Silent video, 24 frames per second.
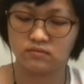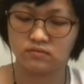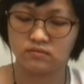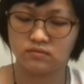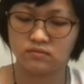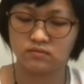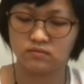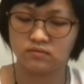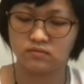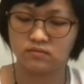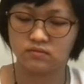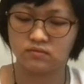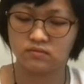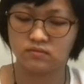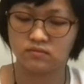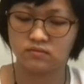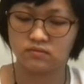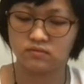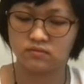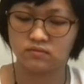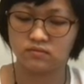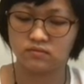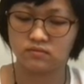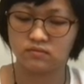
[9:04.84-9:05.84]

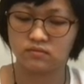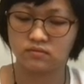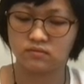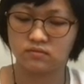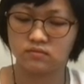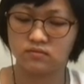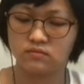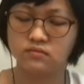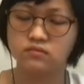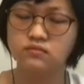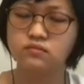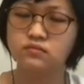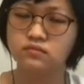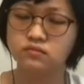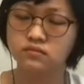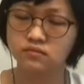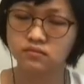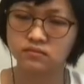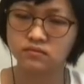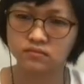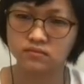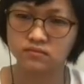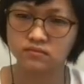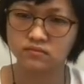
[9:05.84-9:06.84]

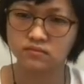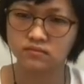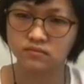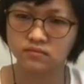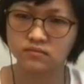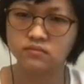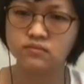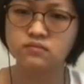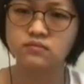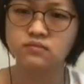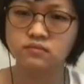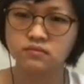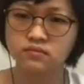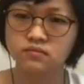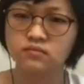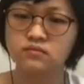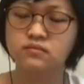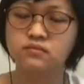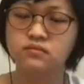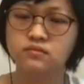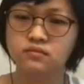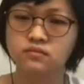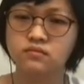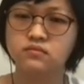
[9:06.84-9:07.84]

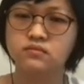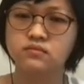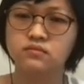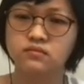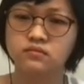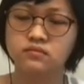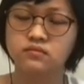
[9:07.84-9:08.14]
[no speech]